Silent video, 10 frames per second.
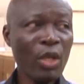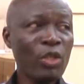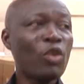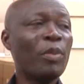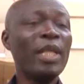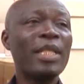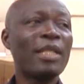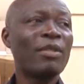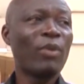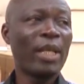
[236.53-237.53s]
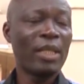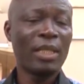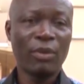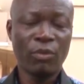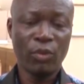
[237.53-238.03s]
jubilating when
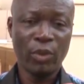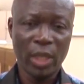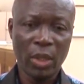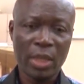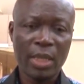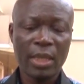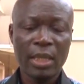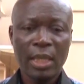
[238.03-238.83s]
we lost.